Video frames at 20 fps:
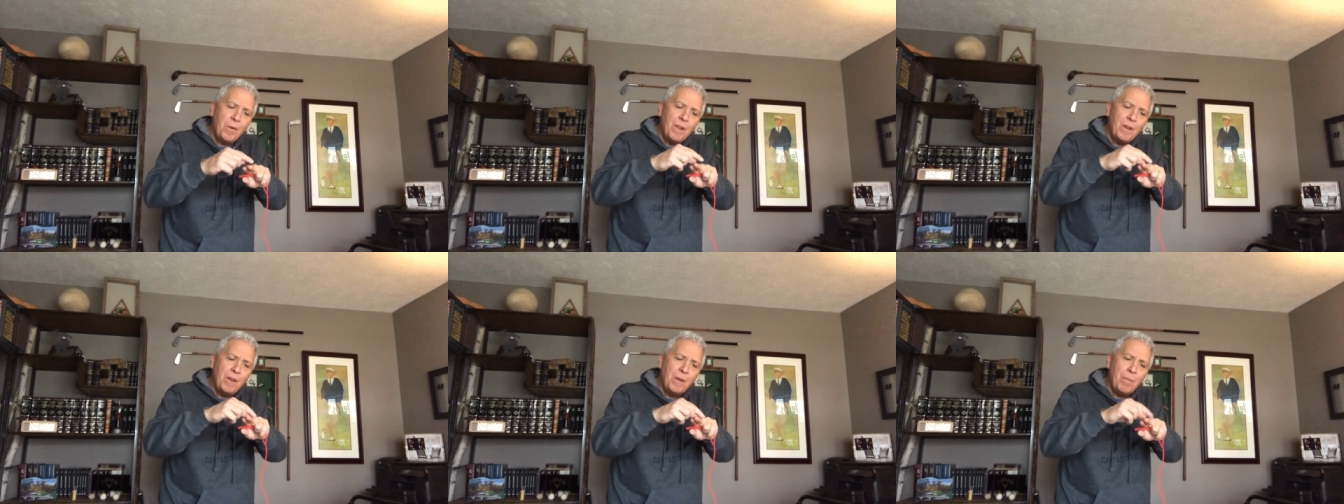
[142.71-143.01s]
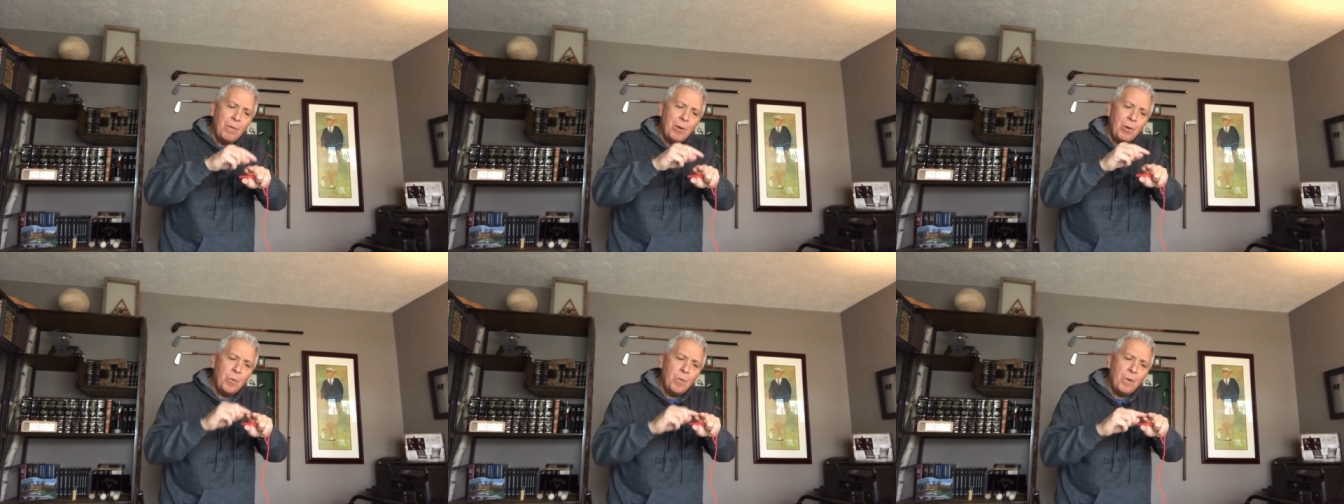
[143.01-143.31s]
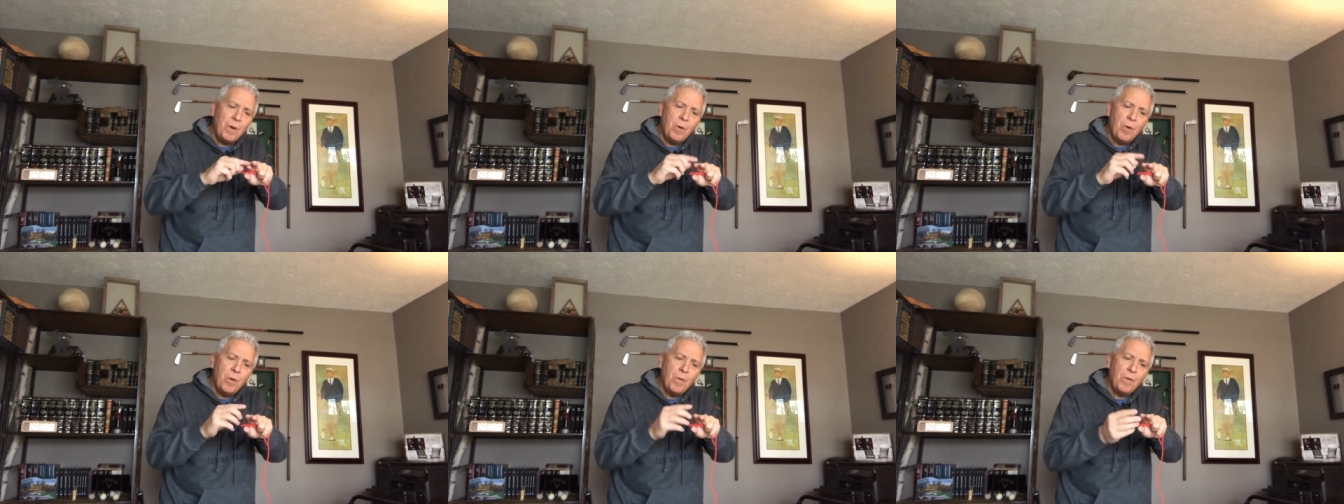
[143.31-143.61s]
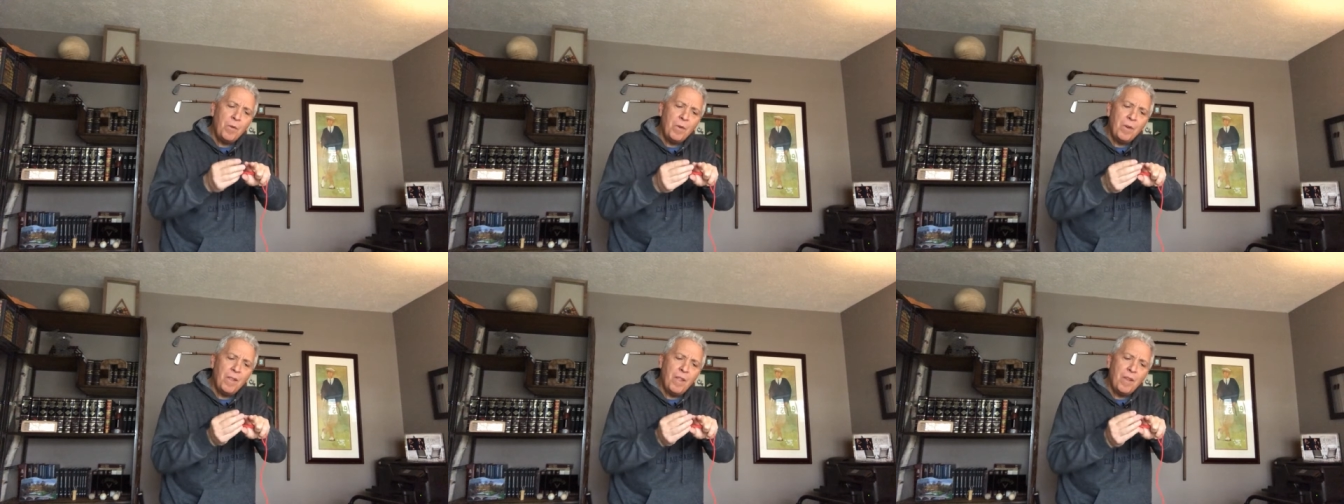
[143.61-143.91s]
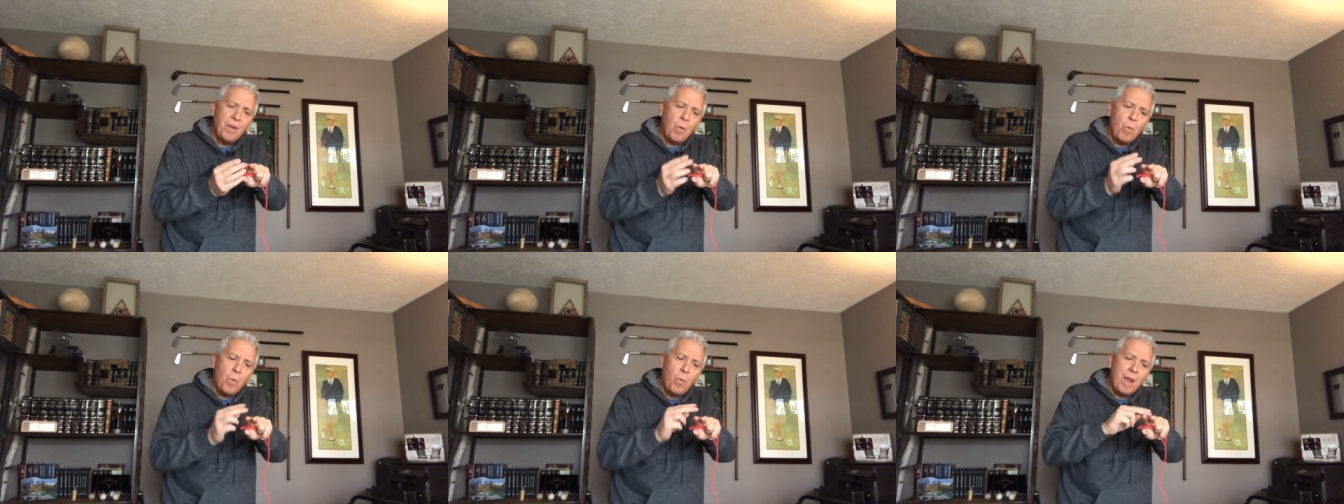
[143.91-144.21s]
and then the blue one over and
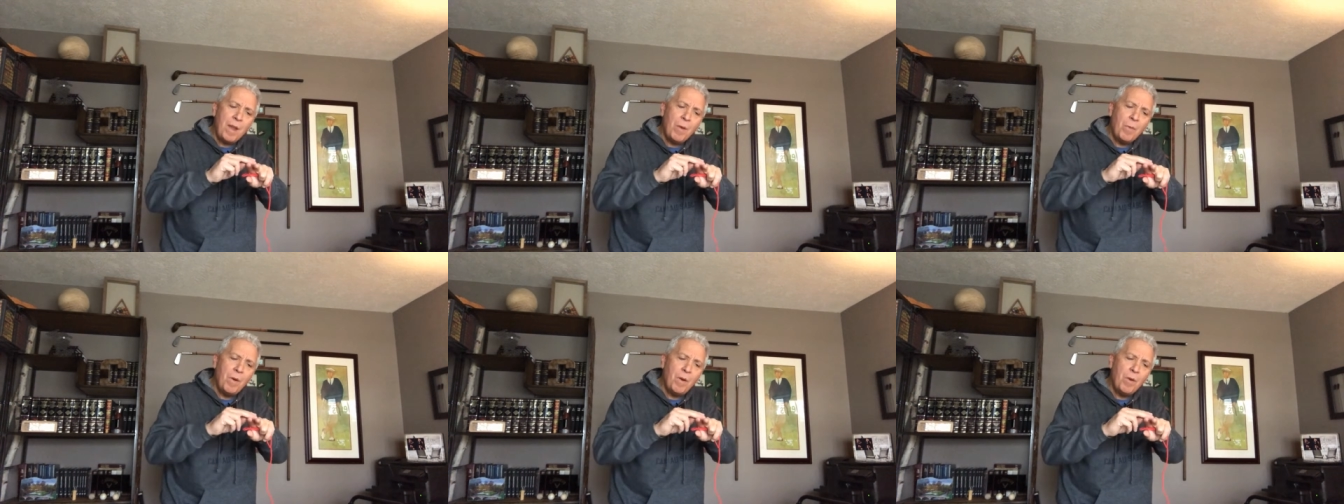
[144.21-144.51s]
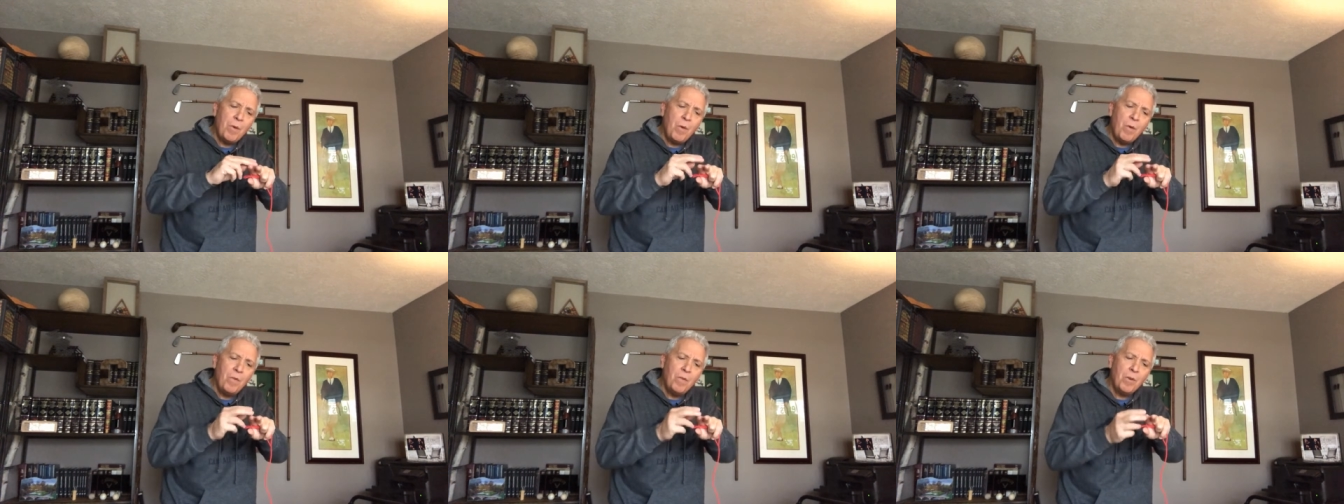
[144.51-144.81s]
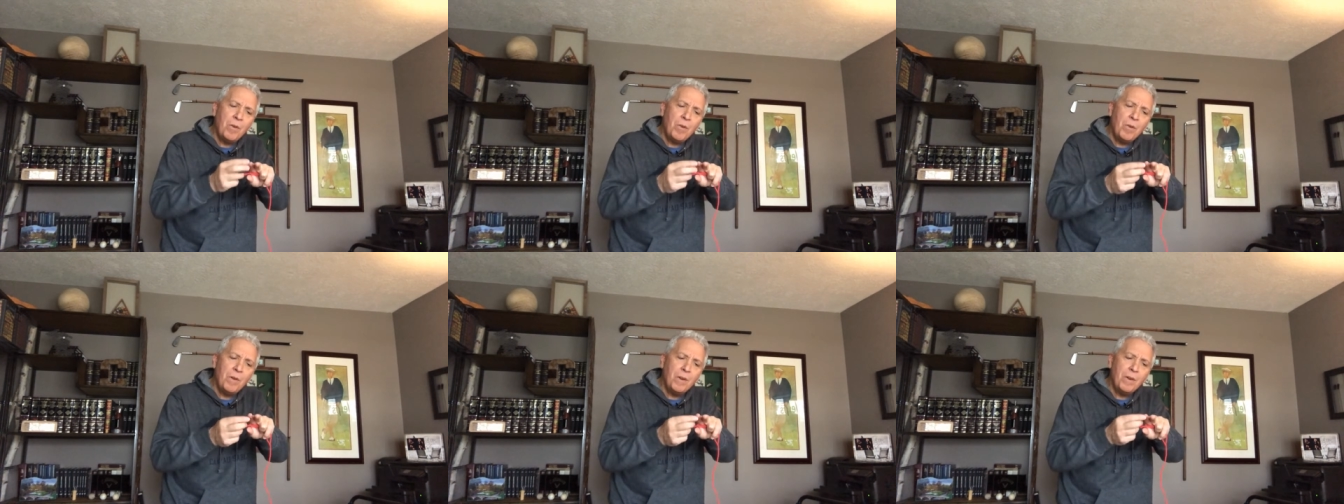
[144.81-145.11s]
then the white one over.